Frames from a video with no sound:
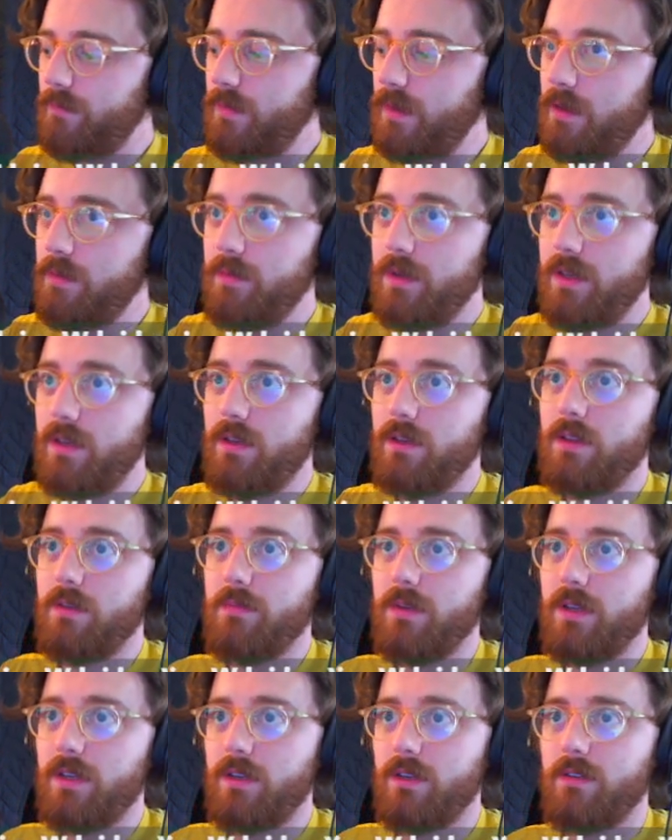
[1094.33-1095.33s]
let
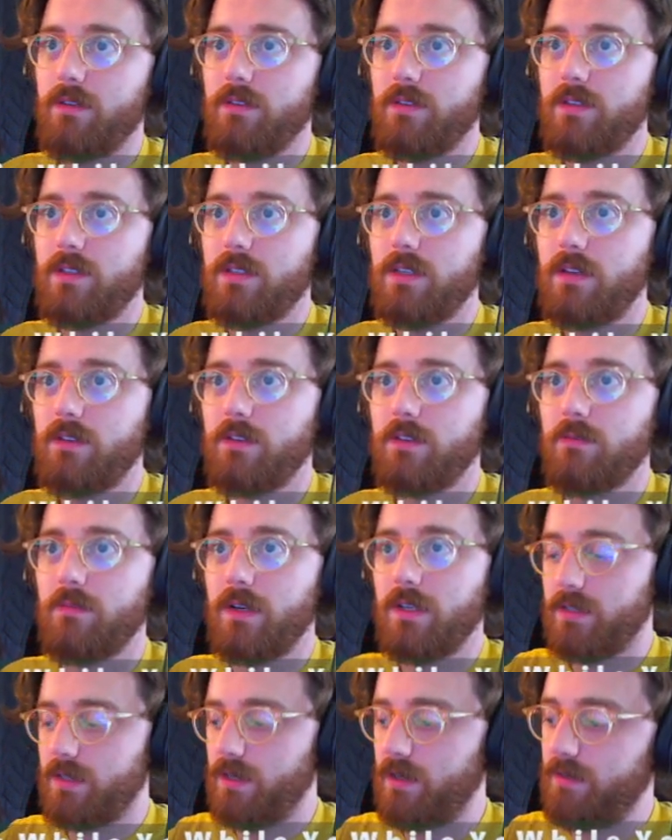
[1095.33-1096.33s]
me center
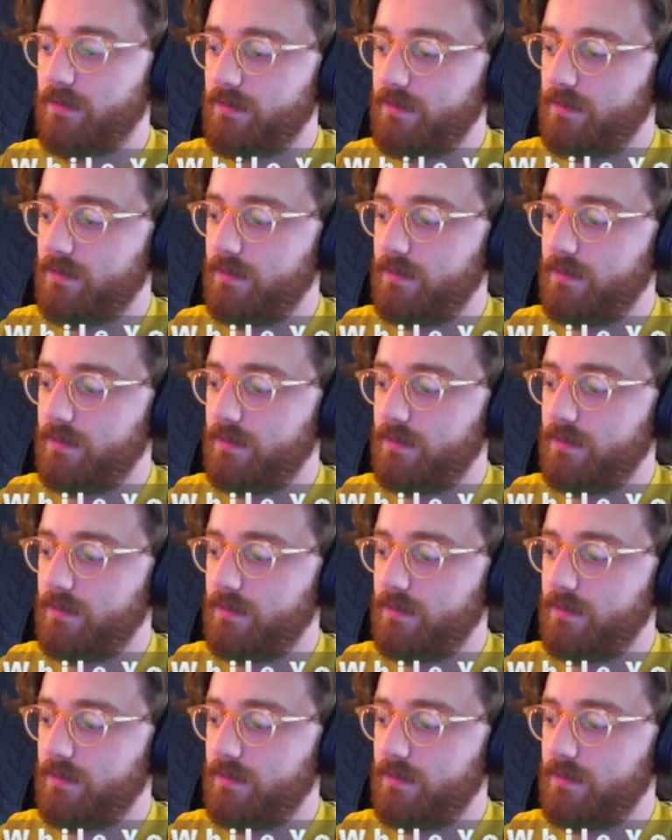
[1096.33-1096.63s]
myself